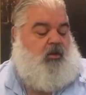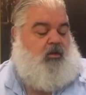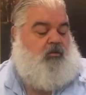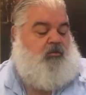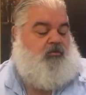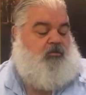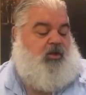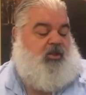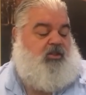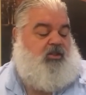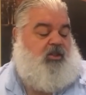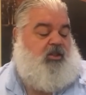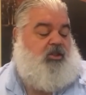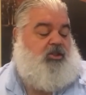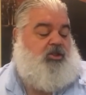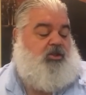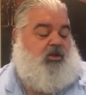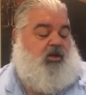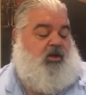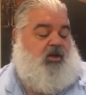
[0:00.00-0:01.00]
Riesling
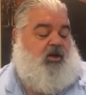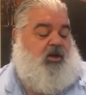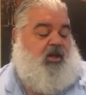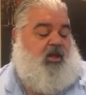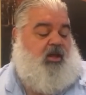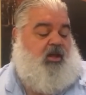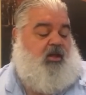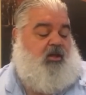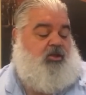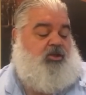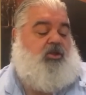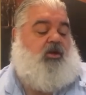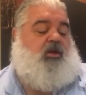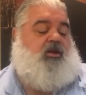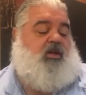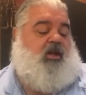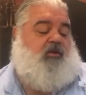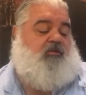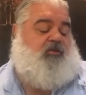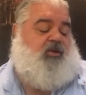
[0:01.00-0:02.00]
Chardonnay.
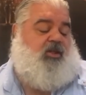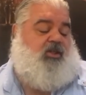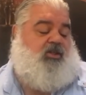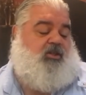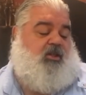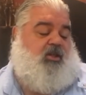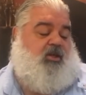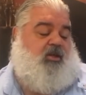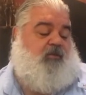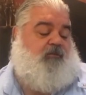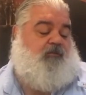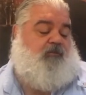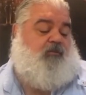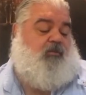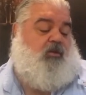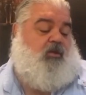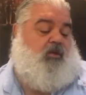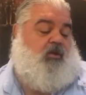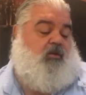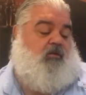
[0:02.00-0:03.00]
Chardonnay Riesling
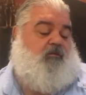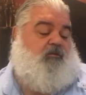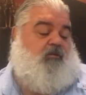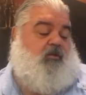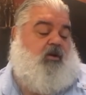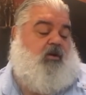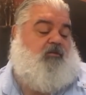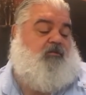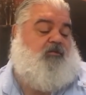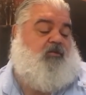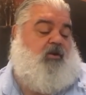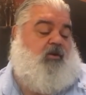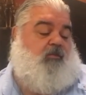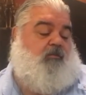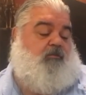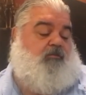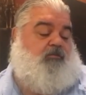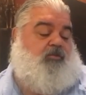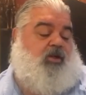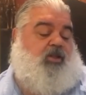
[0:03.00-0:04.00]
uh,
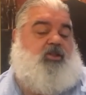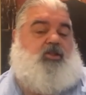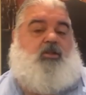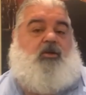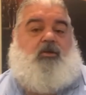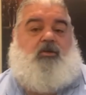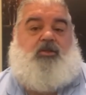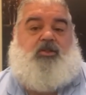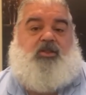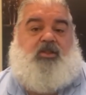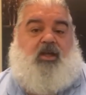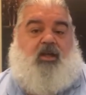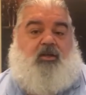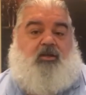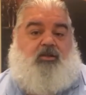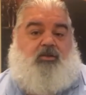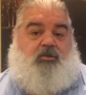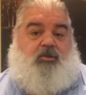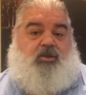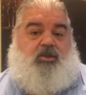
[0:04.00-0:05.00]
from Brickstone
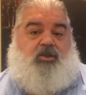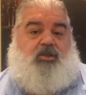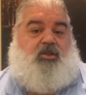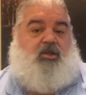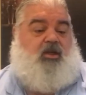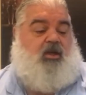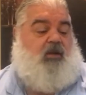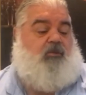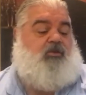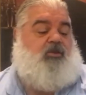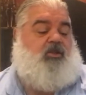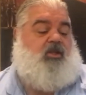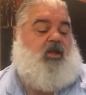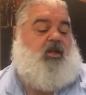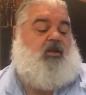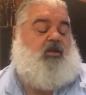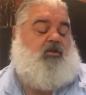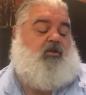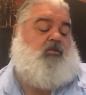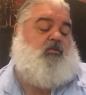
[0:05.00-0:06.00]
Cellars, which is in
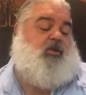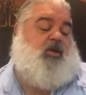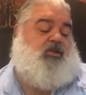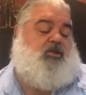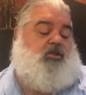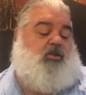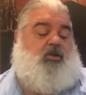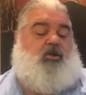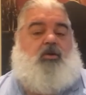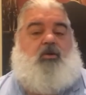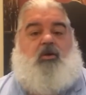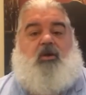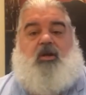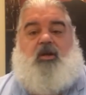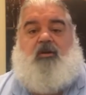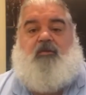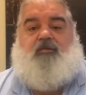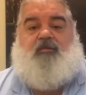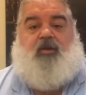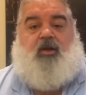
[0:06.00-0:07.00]
upstate or western New York
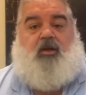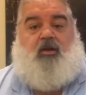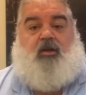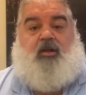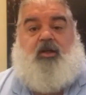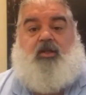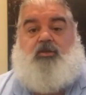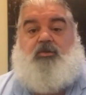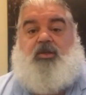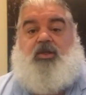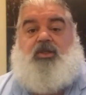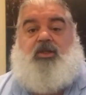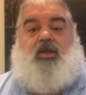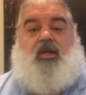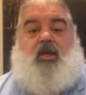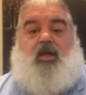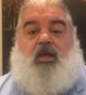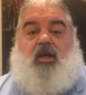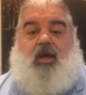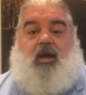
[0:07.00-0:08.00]
in the Finger Lakes region.
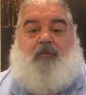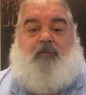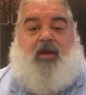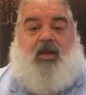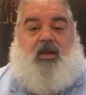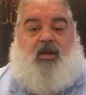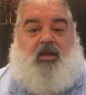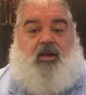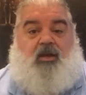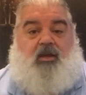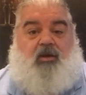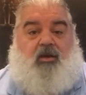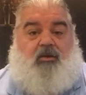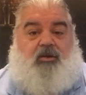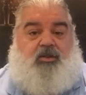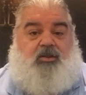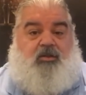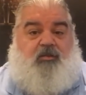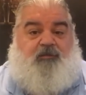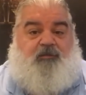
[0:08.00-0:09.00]
Bet you didn't know
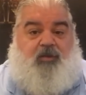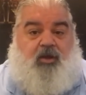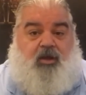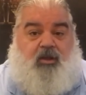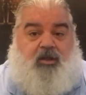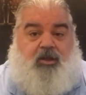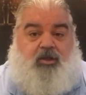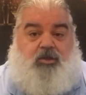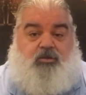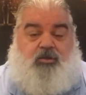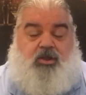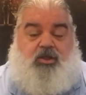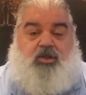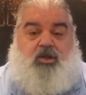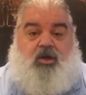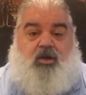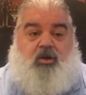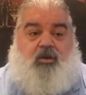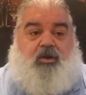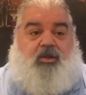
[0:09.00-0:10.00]
this. Finger Lakes
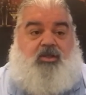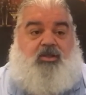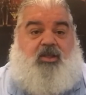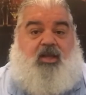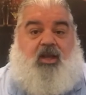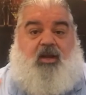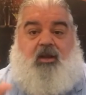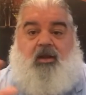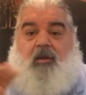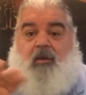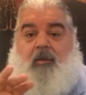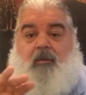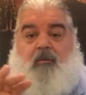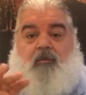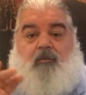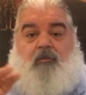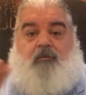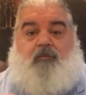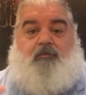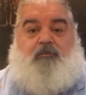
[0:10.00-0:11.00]
region in New York State,
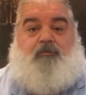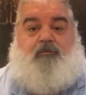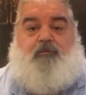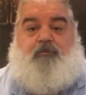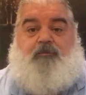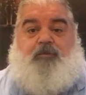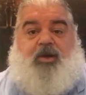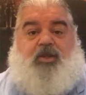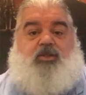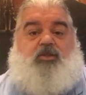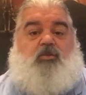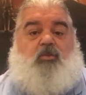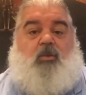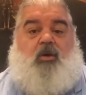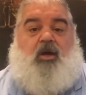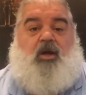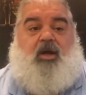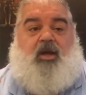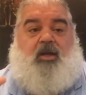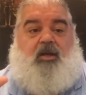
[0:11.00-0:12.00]
best
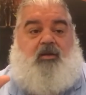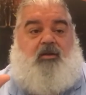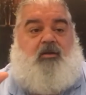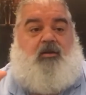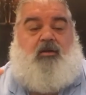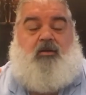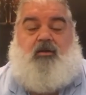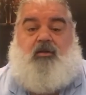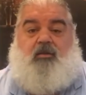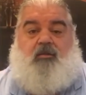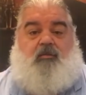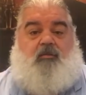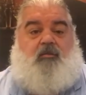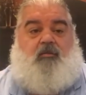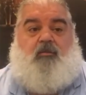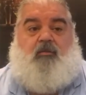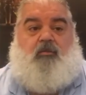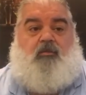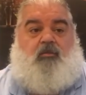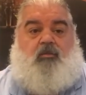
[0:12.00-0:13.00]
wine,
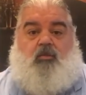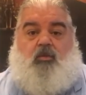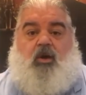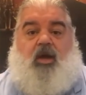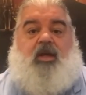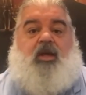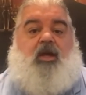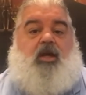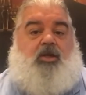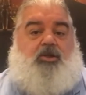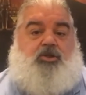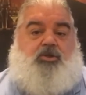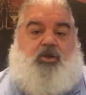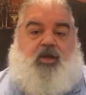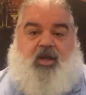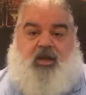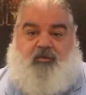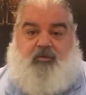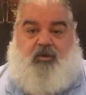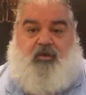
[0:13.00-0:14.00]
wine
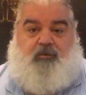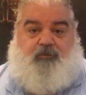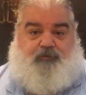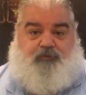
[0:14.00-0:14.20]
country ever.